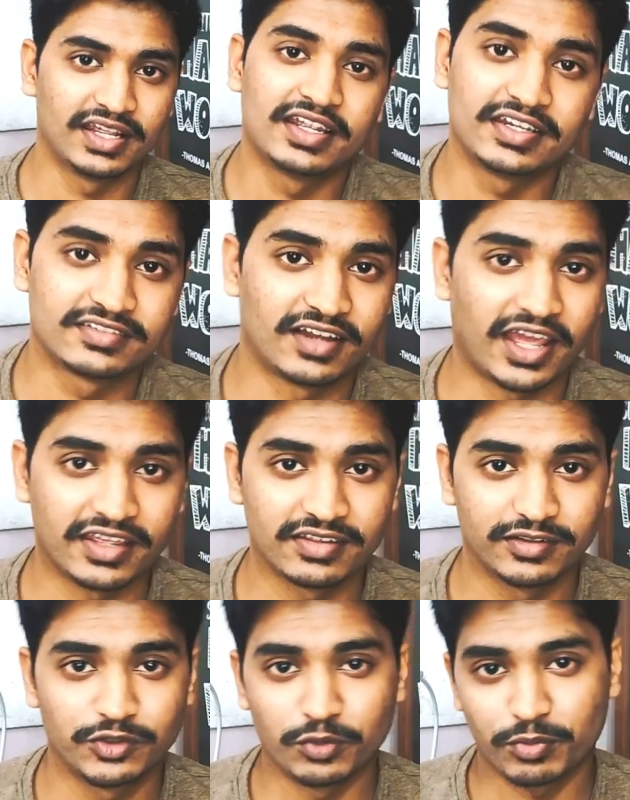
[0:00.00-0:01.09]
It's like
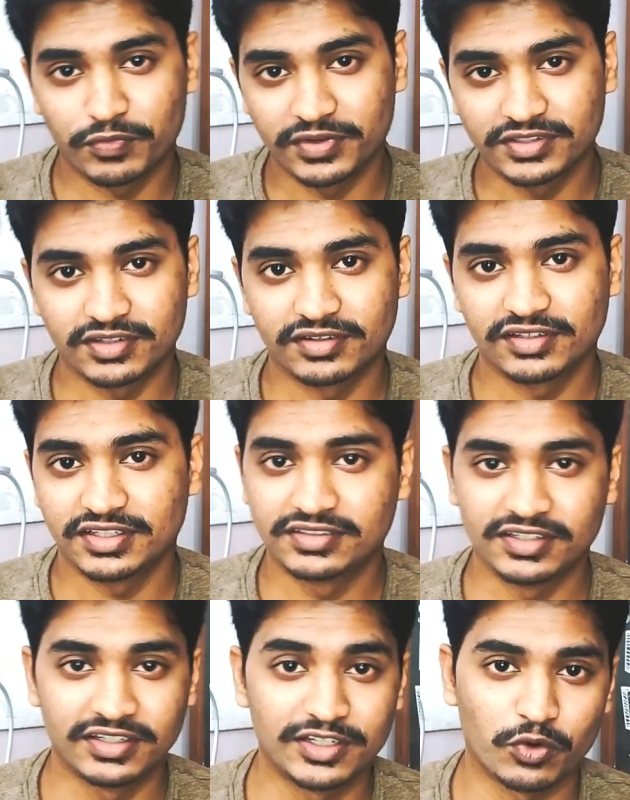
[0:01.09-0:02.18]
your professor is
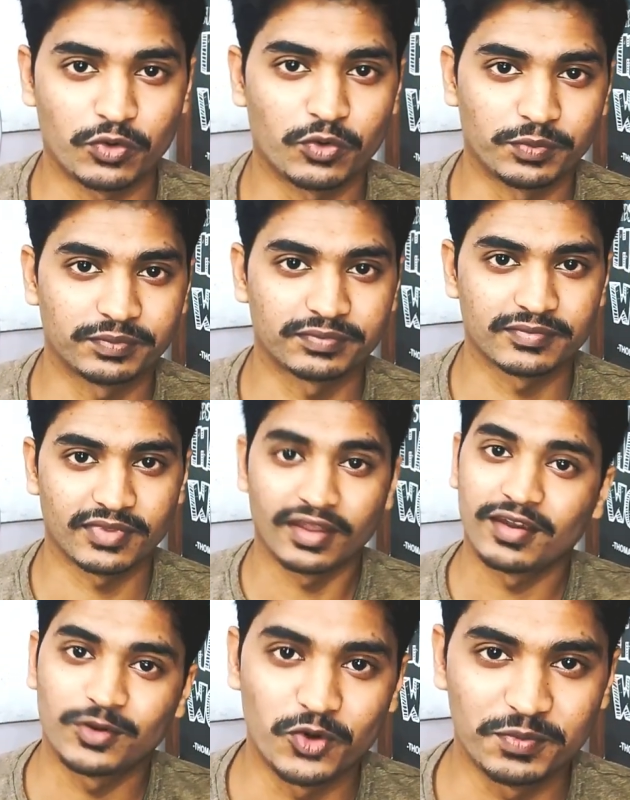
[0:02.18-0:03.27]
in your room.
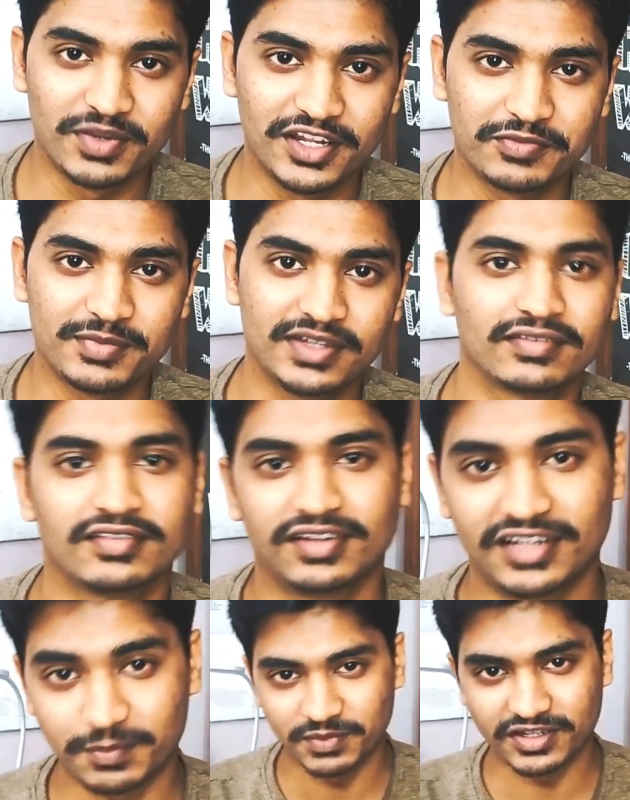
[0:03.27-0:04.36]
Don't believe me?
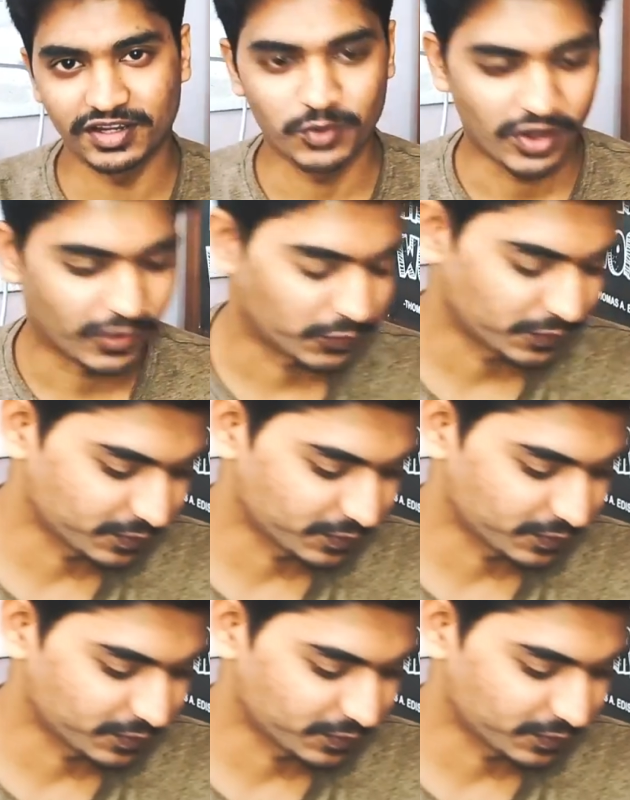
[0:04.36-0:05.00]
Let me tell you how.